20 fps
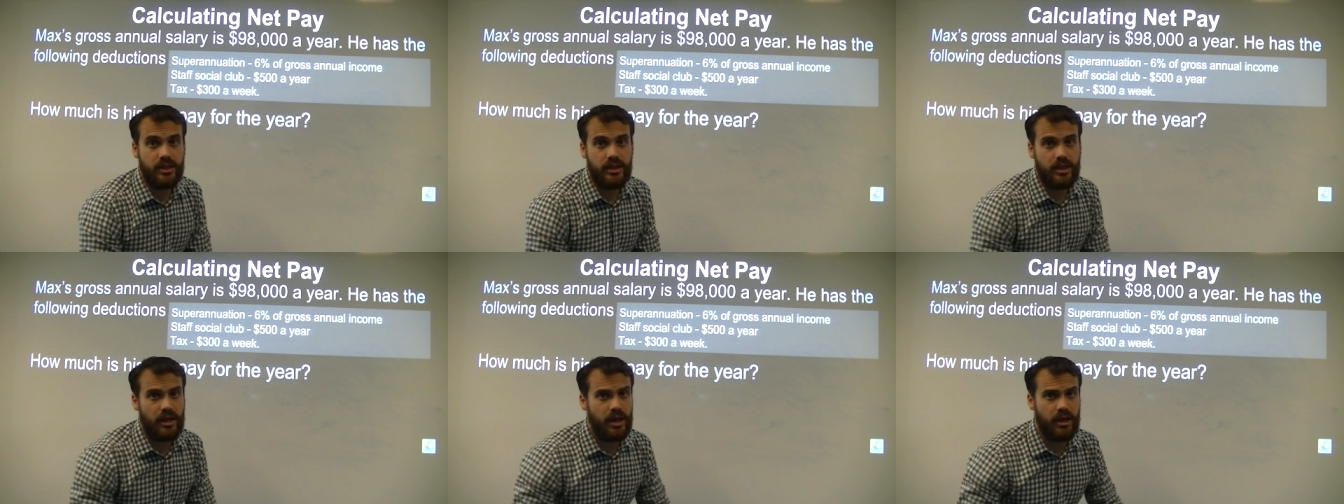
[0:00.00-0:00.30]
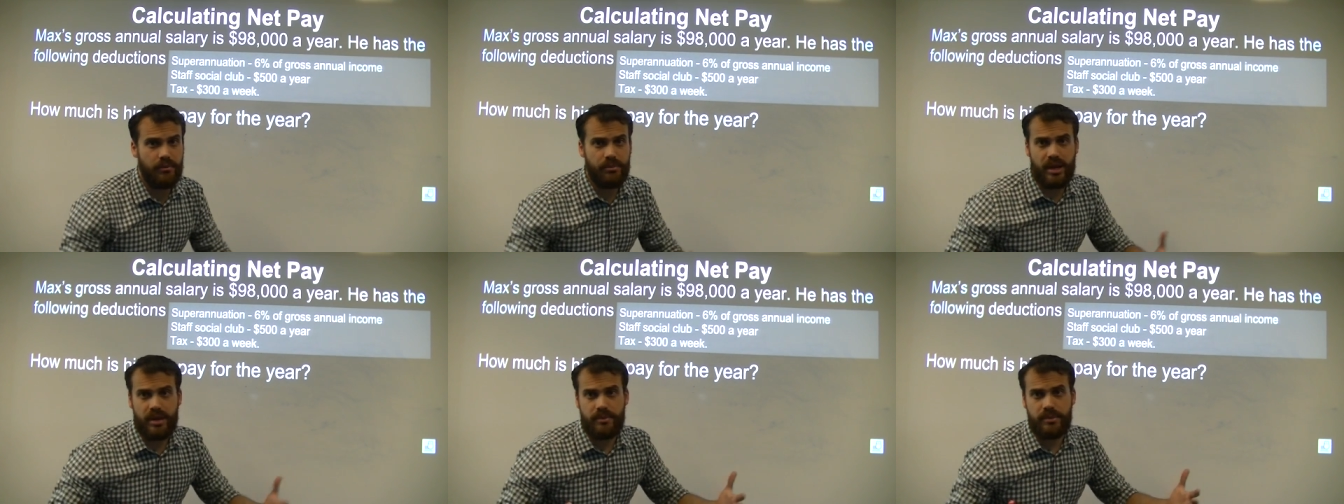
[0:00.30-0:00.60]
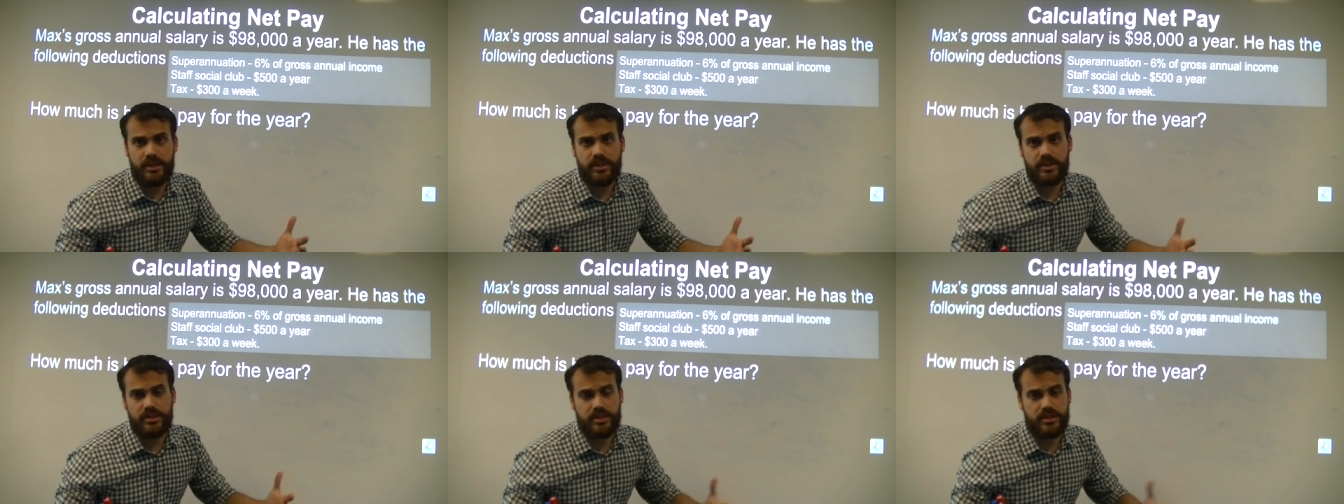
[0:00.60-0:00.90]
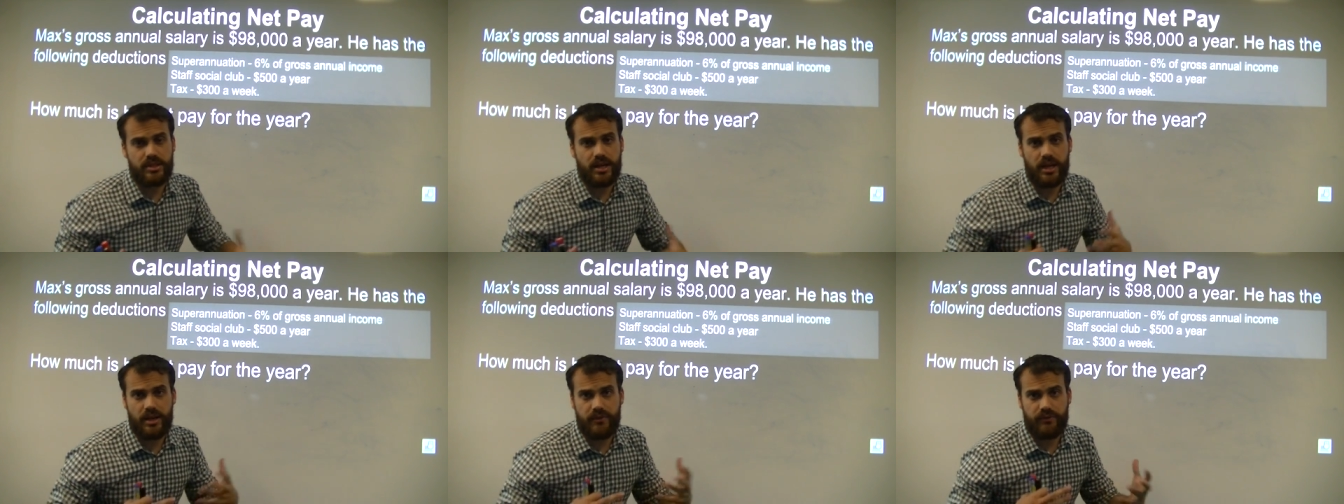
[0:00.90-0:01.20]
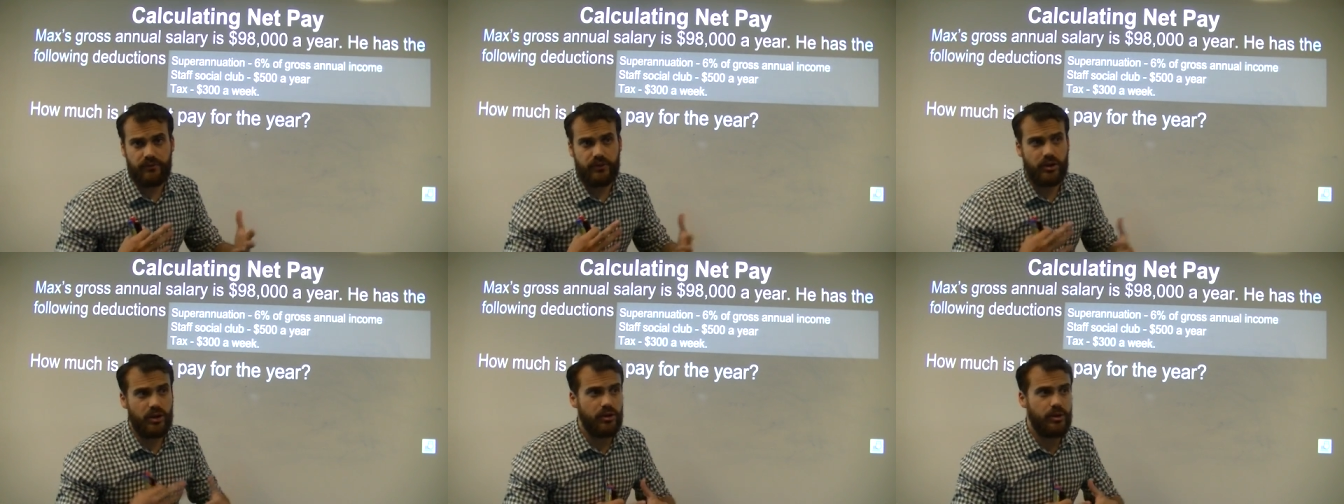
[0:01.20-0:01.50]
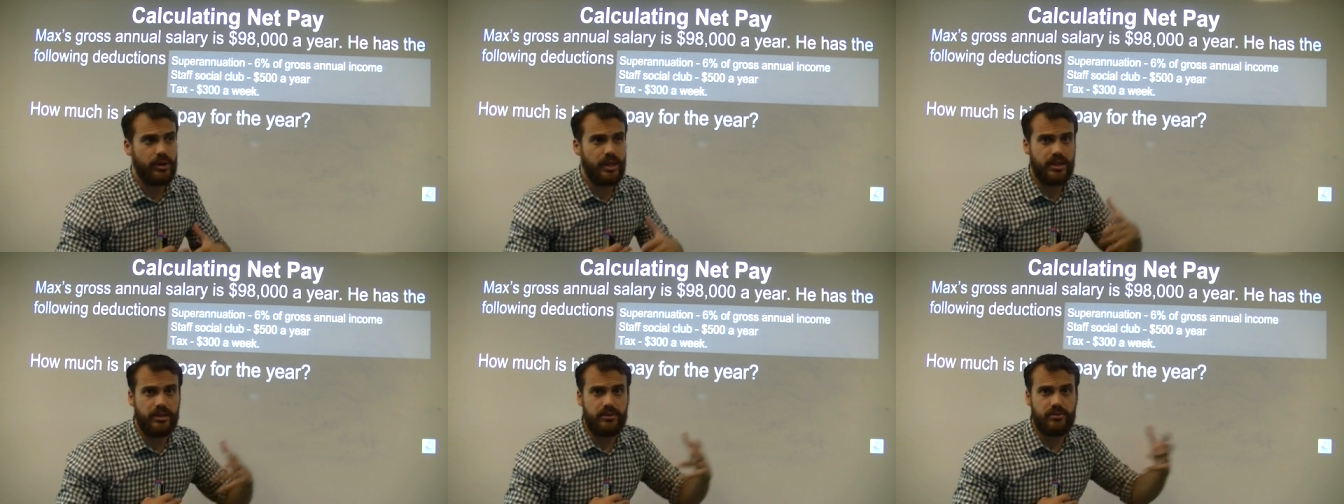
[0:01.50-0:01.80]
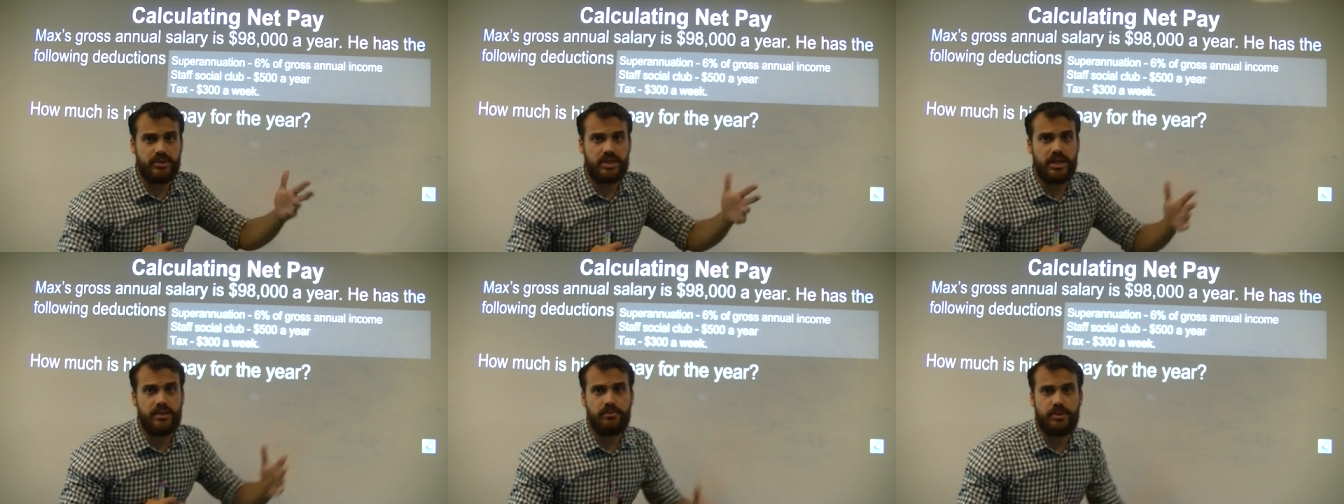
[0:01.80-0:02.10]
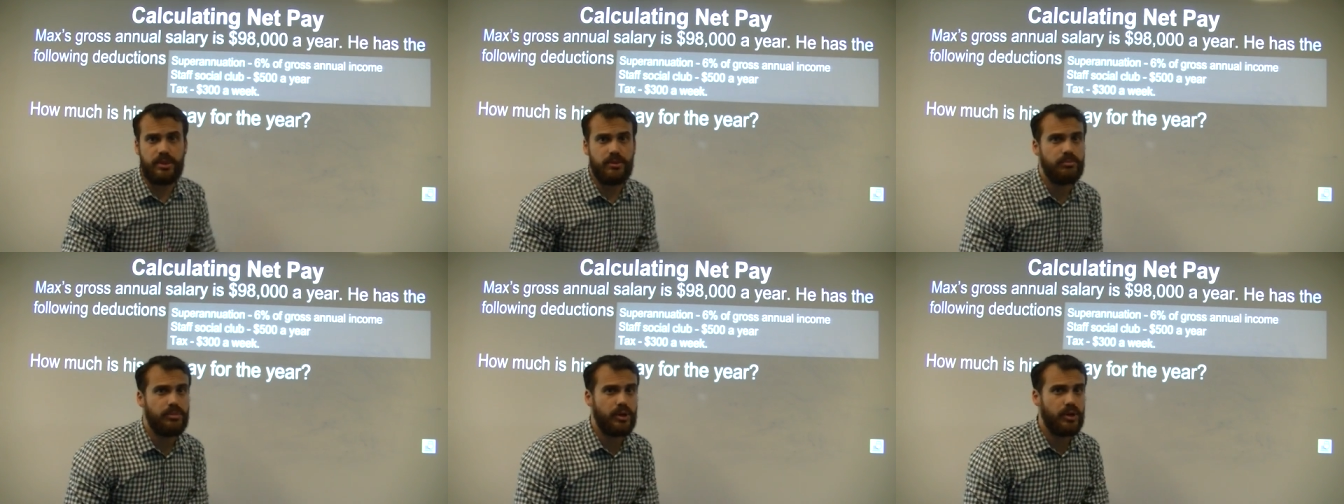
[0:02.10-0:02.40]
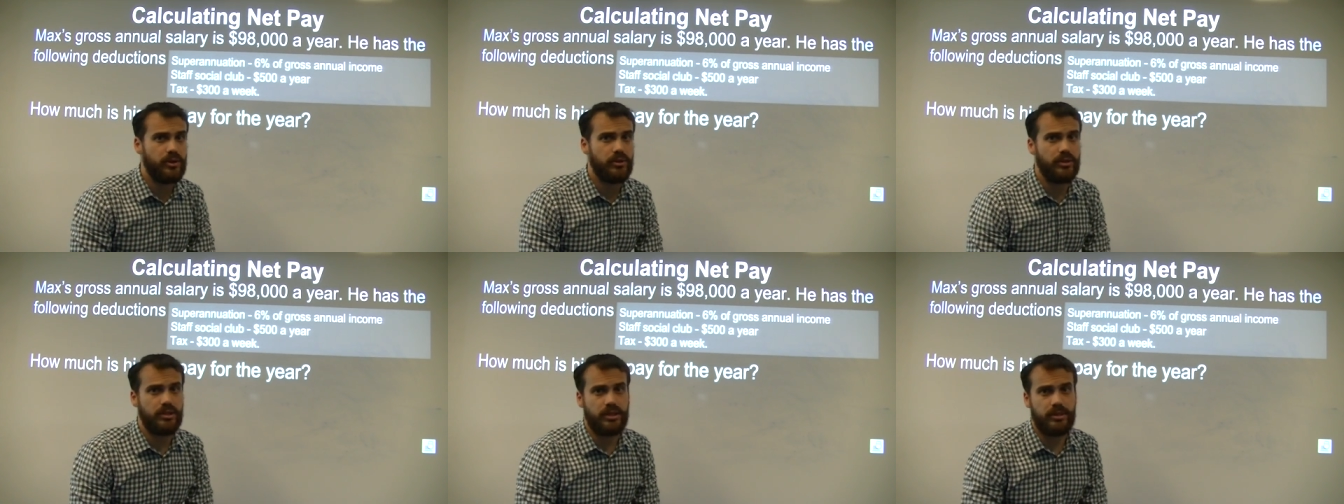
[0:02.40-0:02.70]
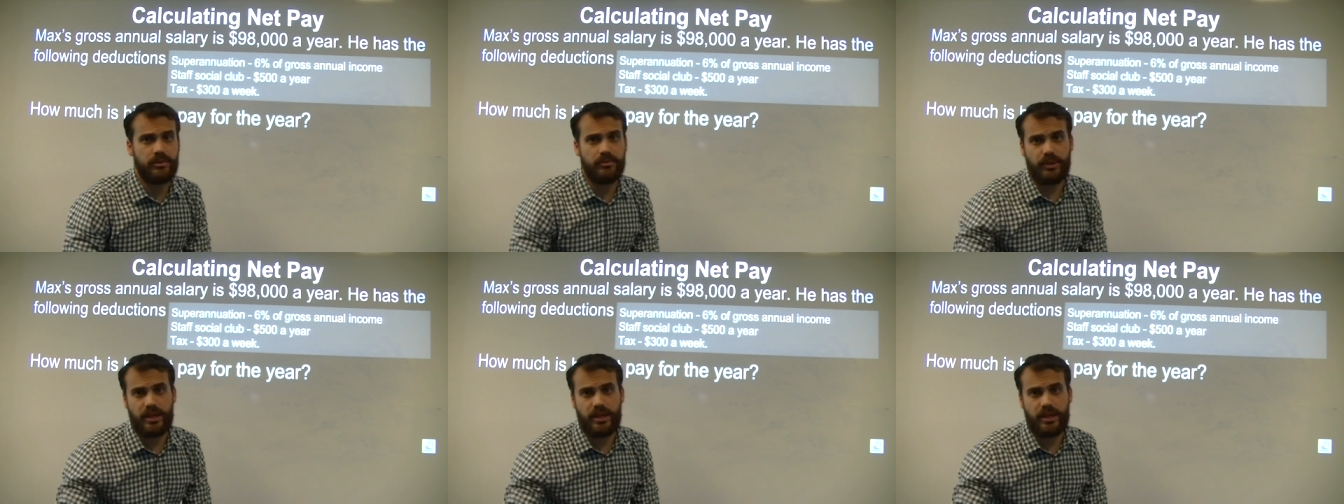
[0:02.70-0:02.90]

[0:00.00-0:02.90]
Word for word: Uh, maybe the staff go out 10-pin bowling,